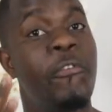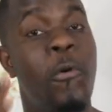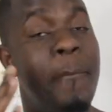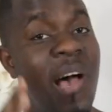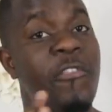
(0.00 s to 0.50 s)

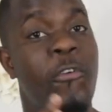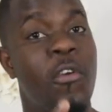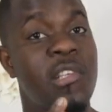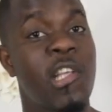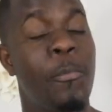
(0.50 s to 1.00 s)
feel bad for
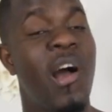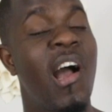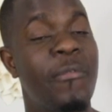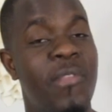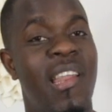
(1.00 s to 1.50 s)
yourself,
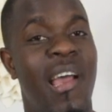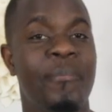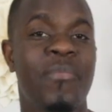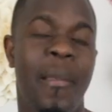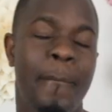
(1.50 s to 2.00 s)
but after
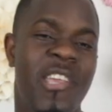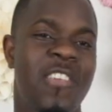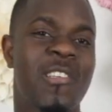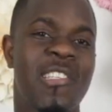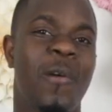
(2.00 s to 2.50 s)
that,
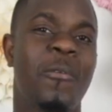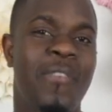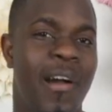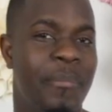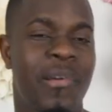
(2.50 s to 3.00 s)
pick
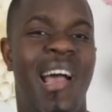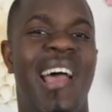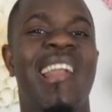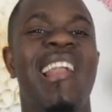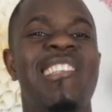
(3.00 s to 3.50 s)
yourself up
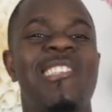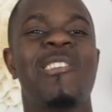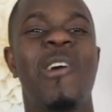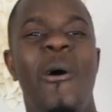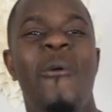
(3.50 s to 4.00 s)
and let's
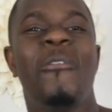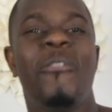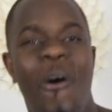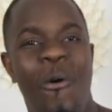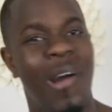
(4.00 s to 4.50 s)
go
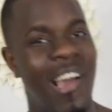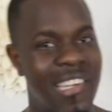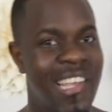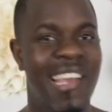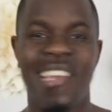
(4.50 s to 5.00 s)

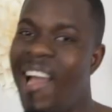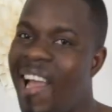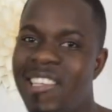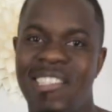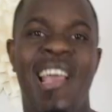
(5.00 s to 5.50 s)
forward.
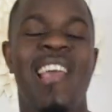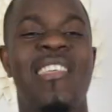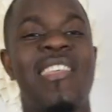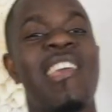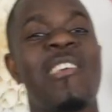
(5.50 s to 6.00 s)
Guys,
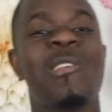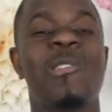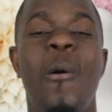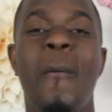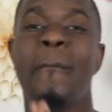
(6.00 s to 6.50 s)
thank you
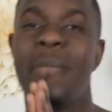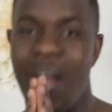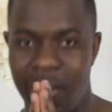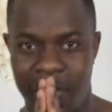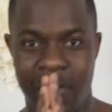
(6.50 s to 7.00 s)
so
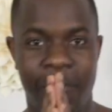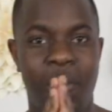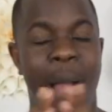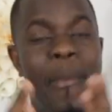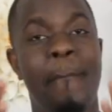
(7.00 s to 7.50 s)
much
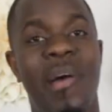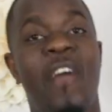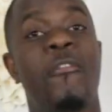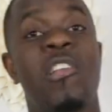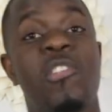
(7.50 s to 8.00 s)
for coming
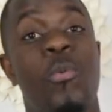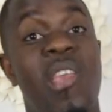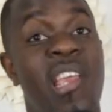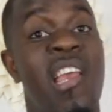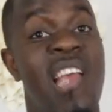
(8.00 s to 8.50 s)
back for this
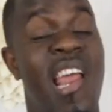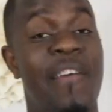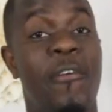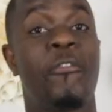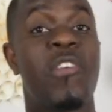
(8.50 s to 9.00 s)
week.
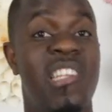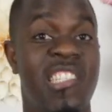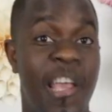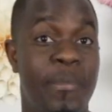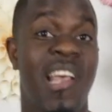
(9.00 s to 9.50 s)
Another free
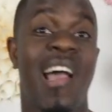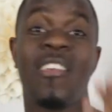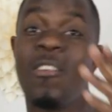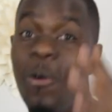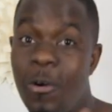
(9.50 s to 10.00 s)
tips
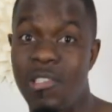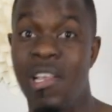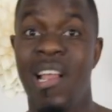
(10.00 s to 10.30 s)
are yours.